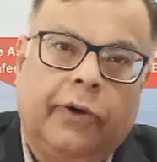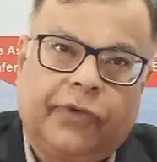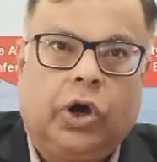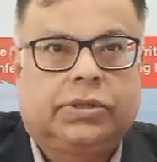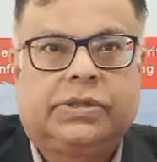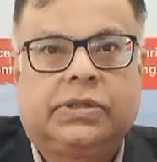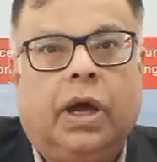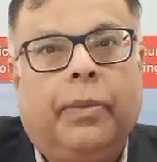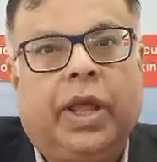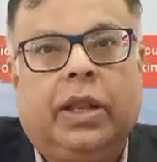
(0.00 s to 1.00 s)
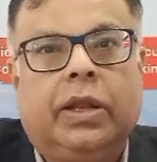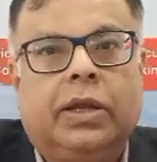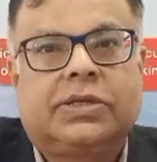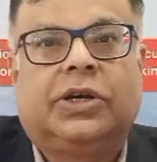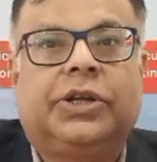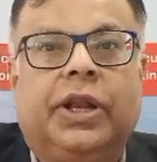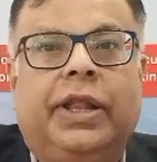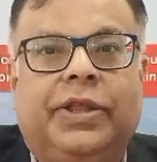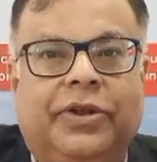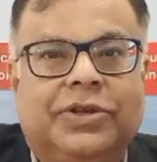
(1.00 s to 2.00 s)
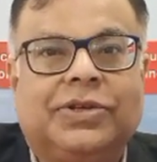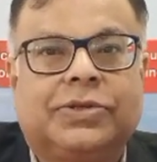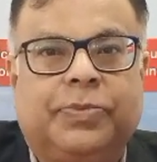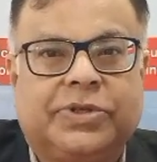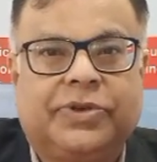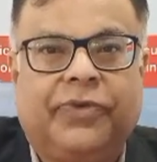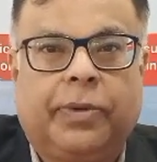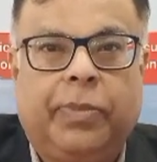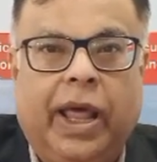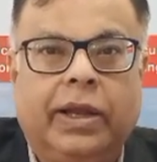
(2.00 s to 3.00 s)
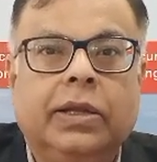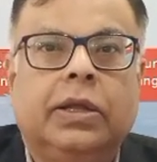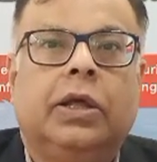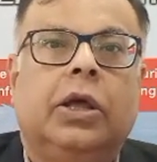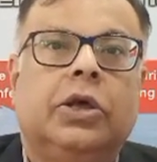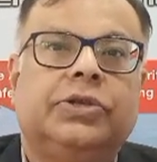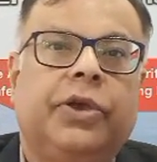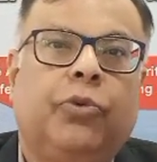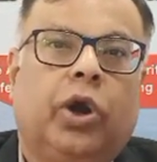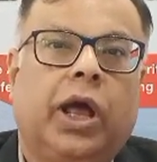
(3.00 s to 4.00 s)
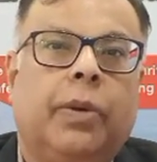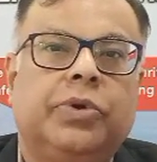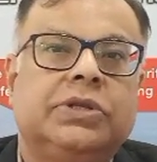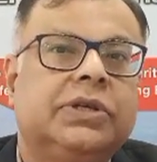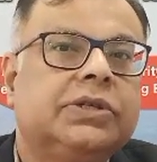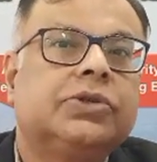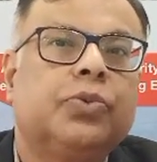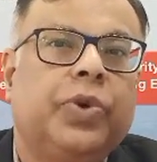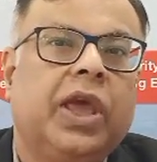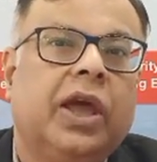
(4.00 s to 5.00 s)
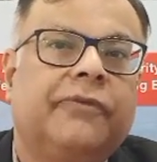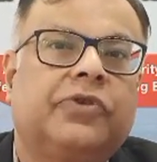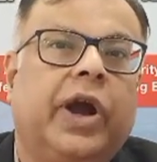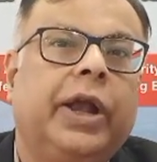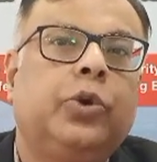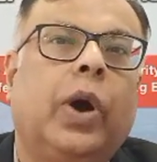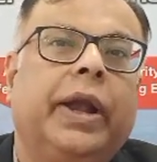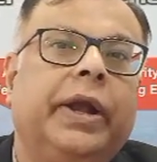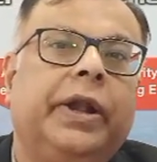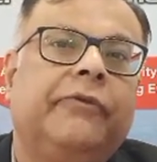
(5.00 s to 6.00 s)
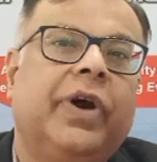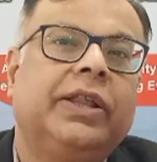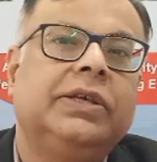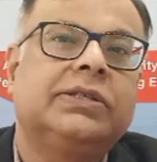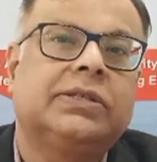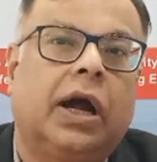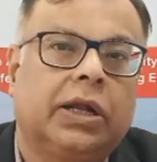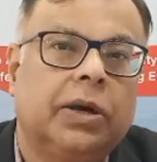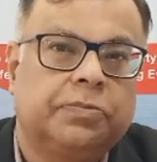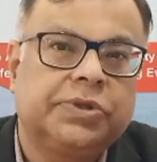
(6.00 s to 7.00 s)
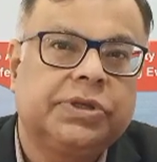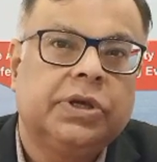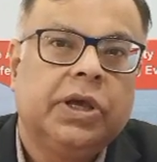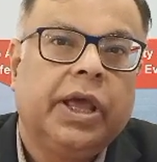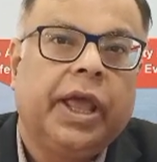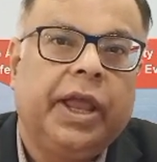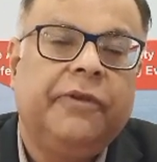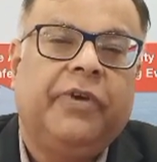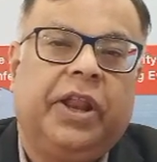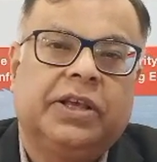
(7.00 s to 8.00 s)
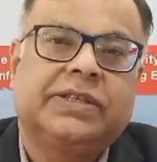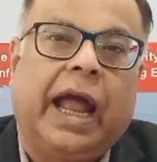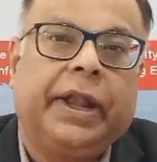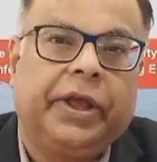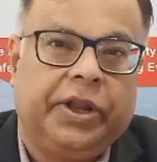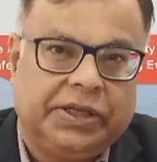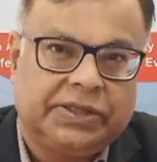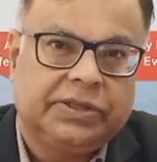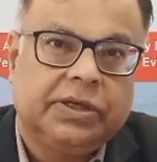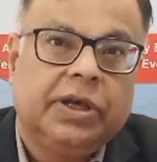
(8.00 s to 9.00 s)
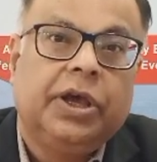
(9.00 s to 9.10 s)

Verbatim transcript: Of course. I mean, certainly there is a specific plan. See, what happens is we have tried to identify these startups in various categories.